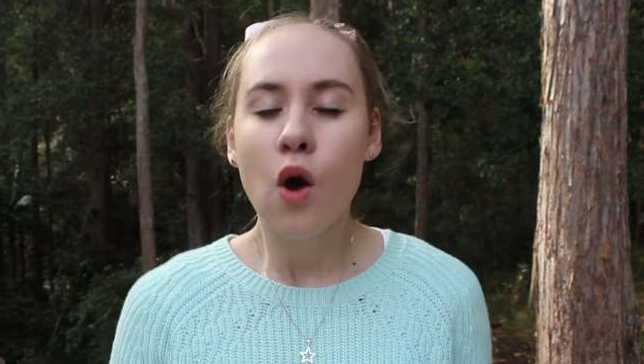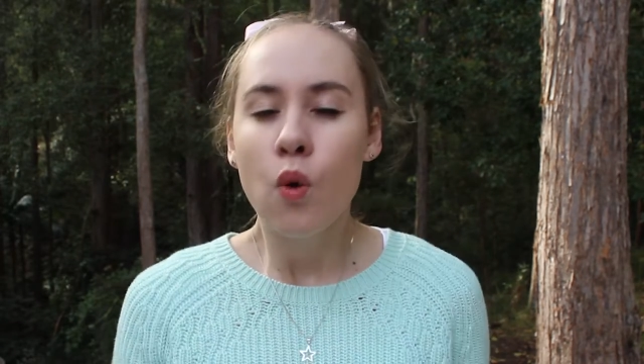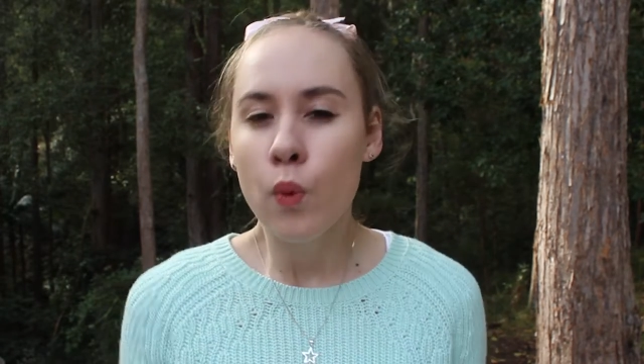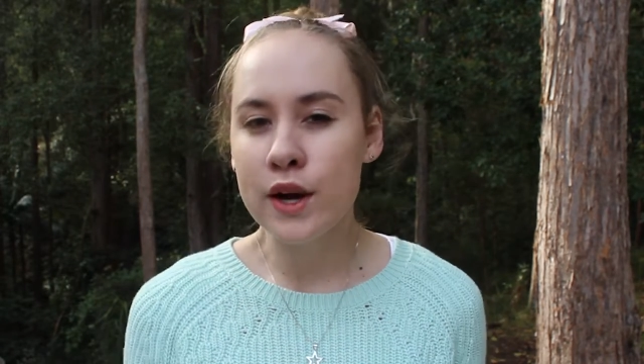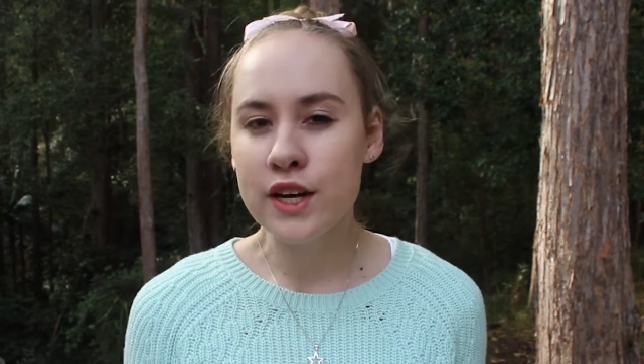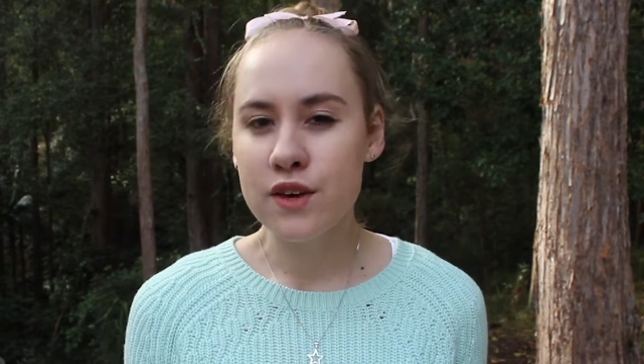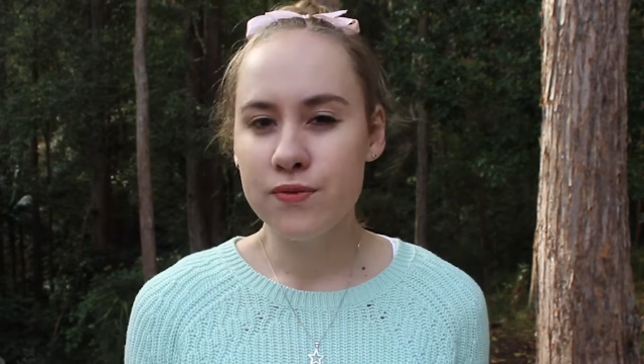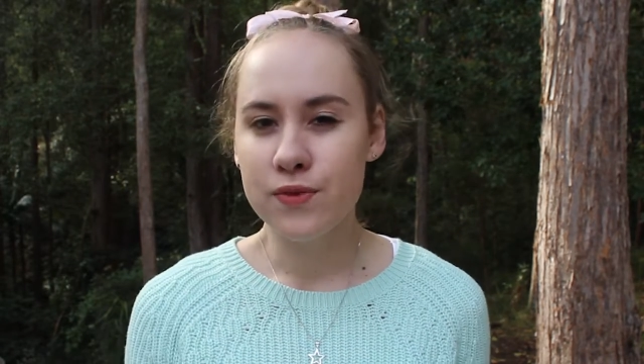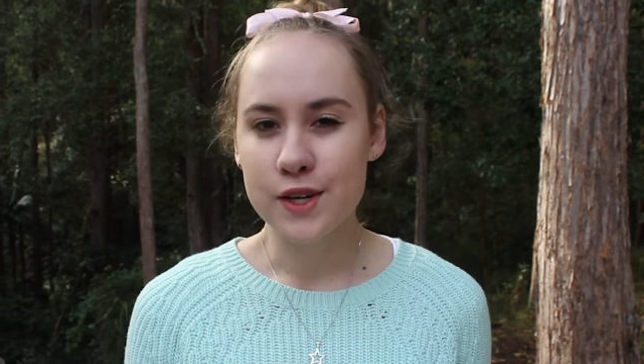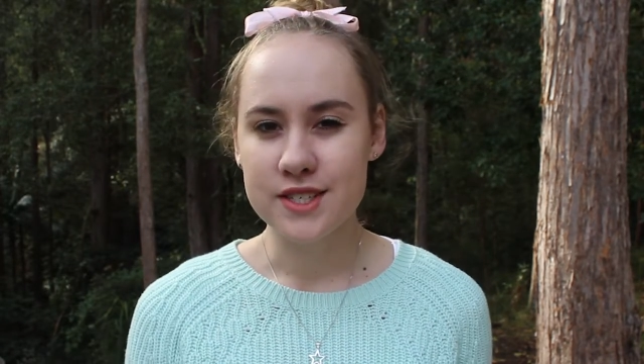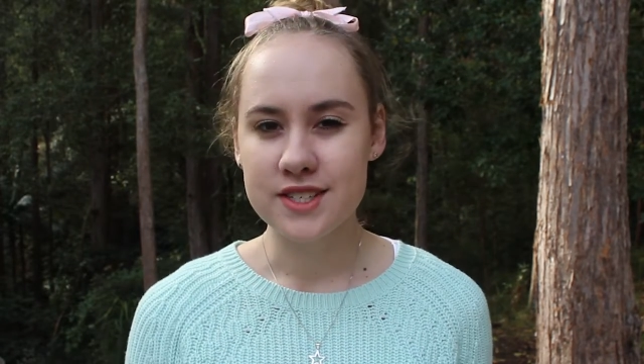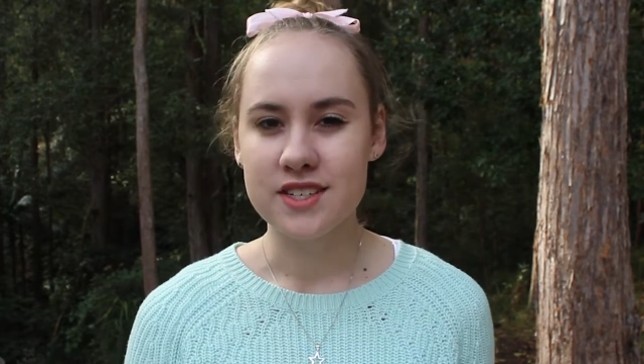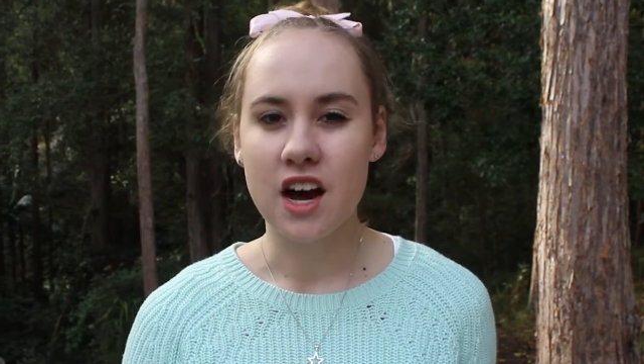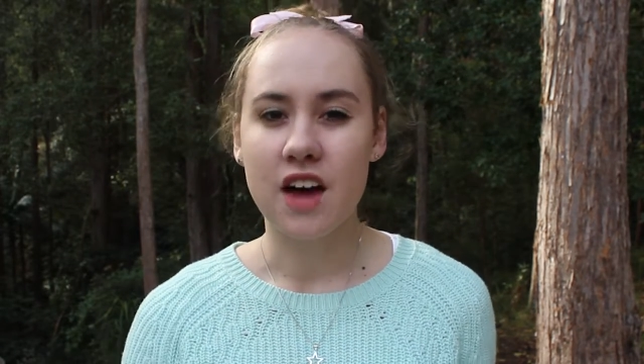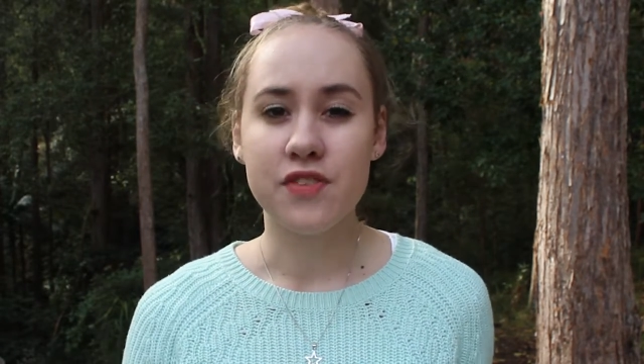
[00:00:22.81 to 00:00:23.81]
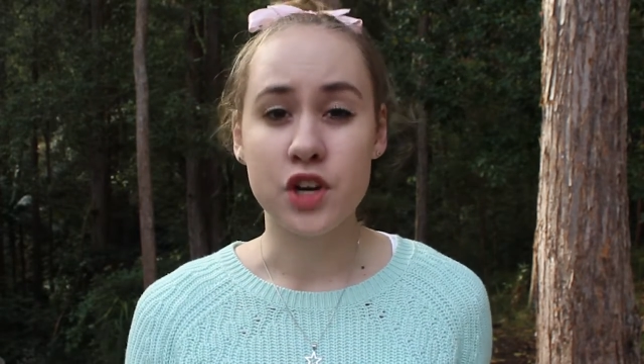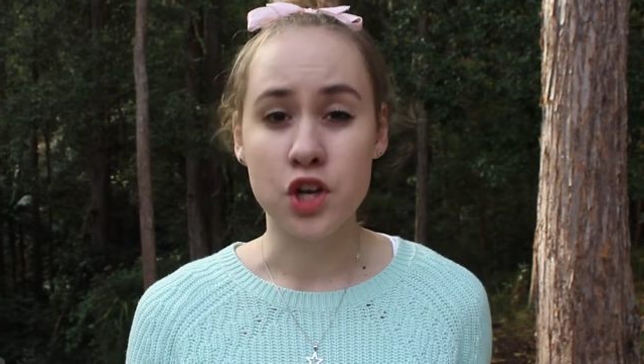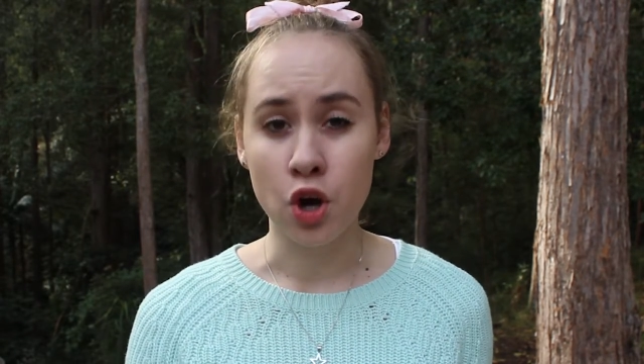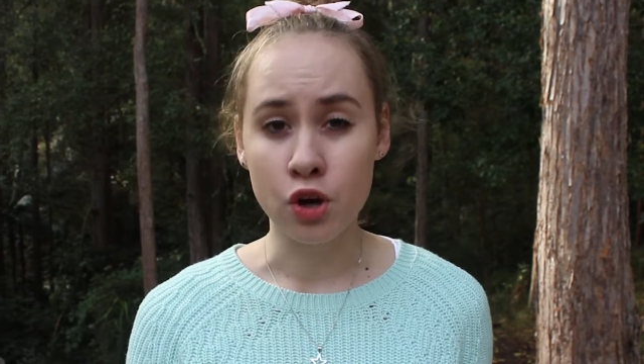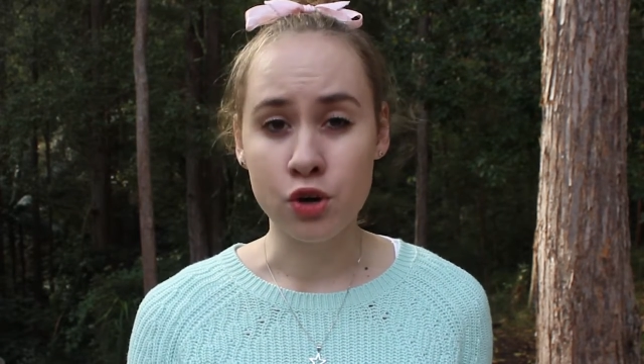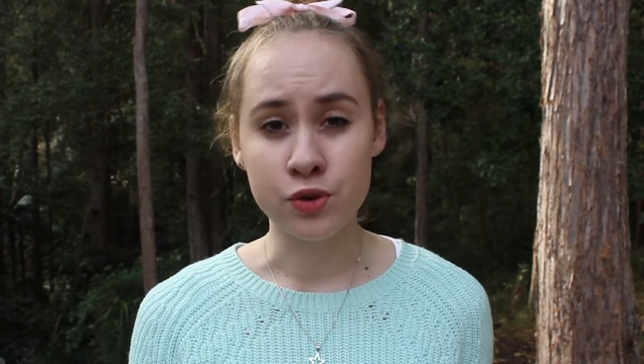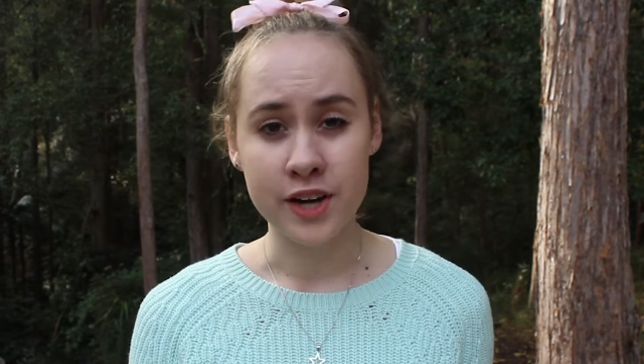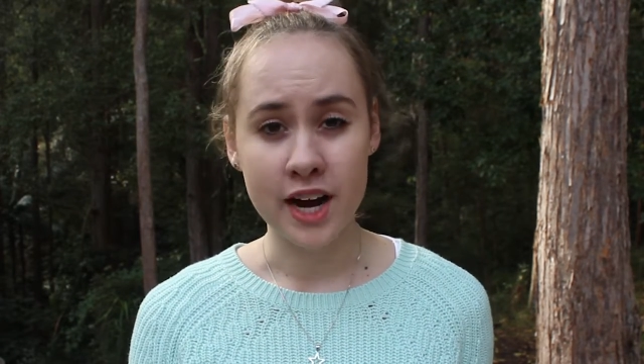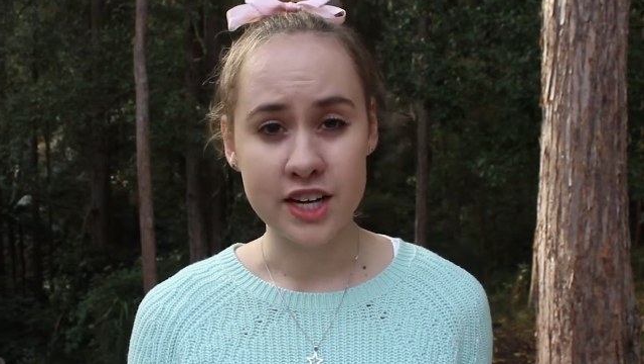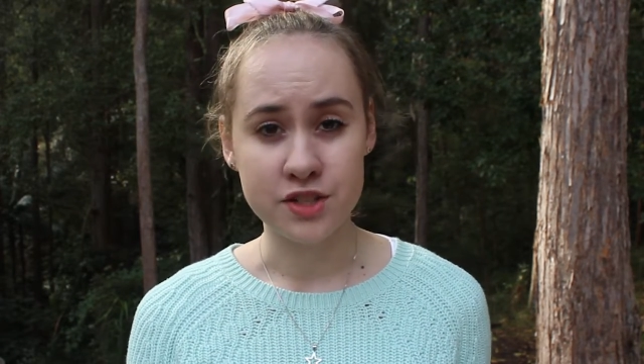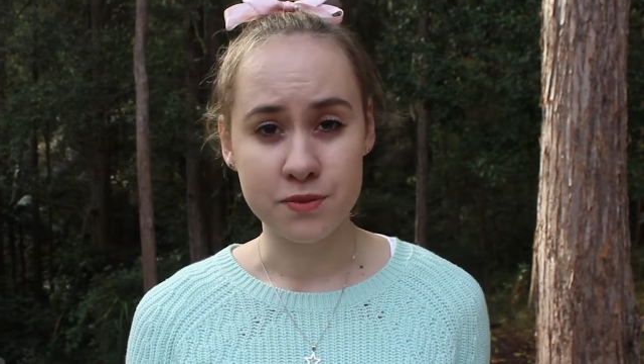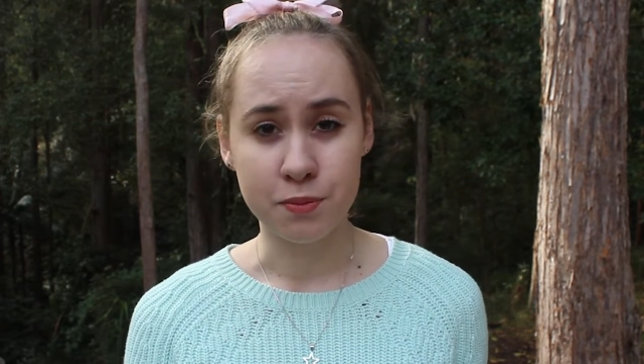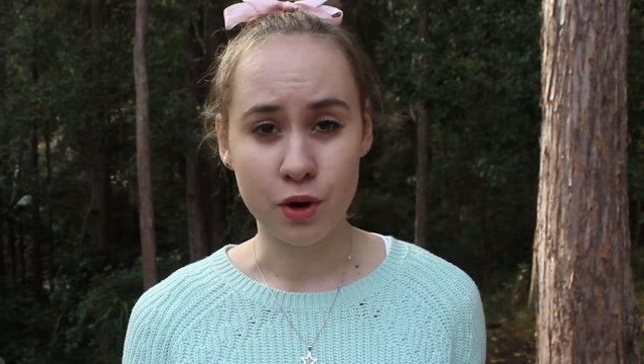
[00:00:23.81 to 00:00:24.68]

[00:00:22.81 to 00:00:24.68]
When you first start the note creation